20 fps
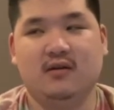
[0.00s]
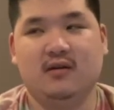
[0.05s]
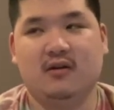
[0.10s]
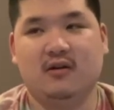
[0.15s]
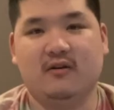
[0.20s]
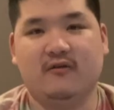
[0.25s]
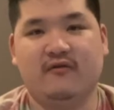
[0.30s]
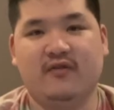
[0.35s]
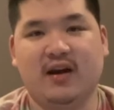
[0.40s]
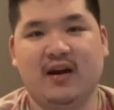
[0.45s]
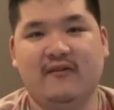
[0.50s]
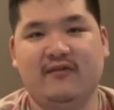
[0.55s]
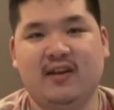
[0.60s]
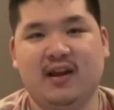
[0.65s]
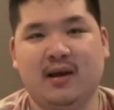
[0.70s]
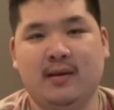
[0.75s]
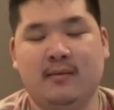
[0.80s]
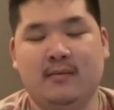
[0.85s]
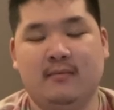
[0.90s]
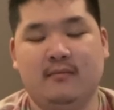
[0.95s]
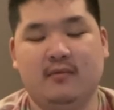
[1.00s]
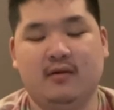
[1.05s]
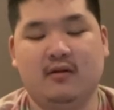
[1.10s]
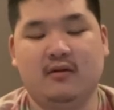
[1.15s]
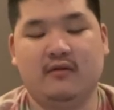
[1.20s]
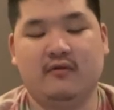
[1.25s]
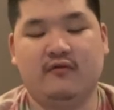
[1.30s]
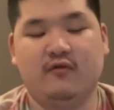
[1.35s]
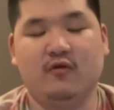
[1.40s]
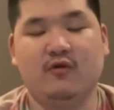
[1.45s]
our
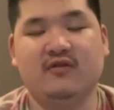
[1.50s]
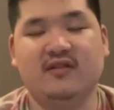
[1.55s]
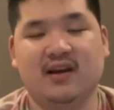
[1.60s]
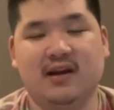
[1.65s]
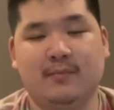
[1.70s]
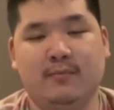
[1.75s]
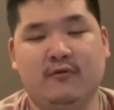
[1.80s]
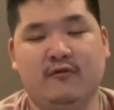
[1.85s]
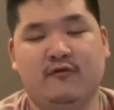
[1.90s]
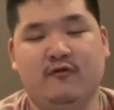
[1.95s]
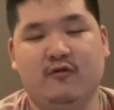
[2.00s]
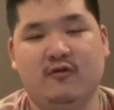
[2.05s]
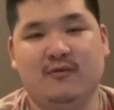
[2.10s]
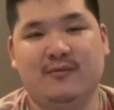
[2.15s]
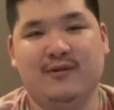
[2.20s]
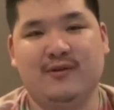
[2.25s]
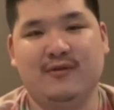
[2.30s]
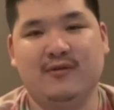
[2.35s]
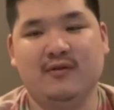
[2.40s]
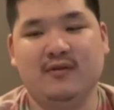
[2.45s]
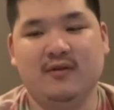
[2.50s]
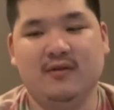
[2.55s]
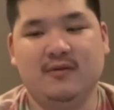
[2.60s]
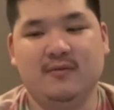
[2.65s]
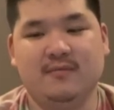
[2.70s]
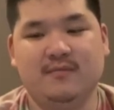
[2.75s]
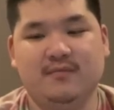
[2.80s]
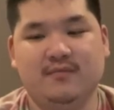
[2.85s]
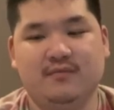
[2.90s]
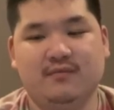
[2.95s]
four-time performer
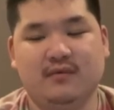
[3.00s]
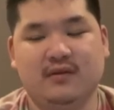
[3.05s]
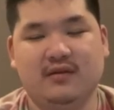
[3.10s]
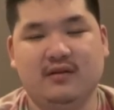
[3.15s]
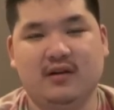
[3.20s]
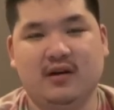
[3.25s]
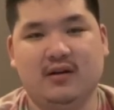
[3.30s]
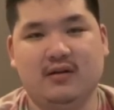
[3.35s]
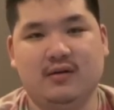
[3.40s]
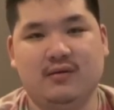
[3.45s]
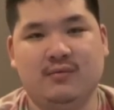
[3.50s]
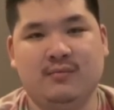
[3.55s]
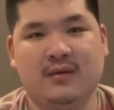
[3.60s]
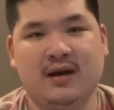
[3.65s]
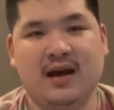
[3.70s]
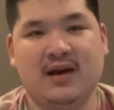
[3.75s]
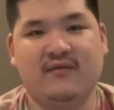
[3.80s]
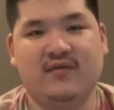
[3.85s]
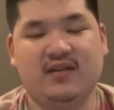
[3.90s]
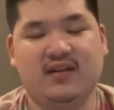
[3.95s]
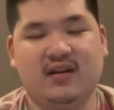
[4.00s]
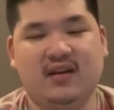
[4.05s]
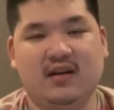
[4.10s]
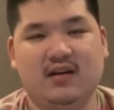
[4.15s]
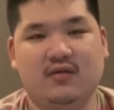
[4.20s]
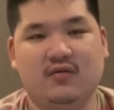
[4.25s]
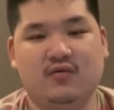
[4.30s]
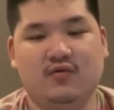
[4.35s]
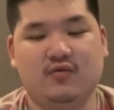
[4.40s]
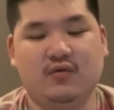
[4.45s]
and autism advocate,
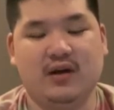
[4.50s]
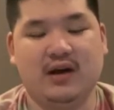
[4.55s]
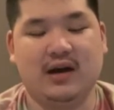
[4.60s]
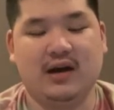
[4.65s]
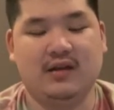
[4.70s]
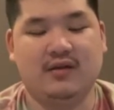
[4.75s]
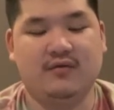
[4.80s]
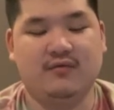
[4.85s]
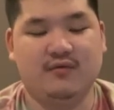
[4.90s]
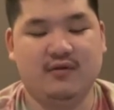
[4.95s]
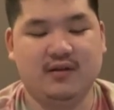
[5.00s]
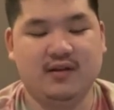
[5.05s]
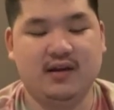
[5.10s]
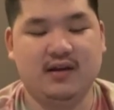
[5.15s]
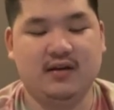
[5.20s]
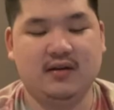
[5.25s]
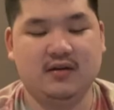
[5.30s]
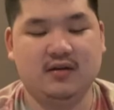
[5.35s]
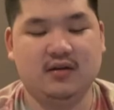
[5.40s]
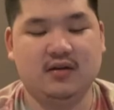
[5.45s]
who has really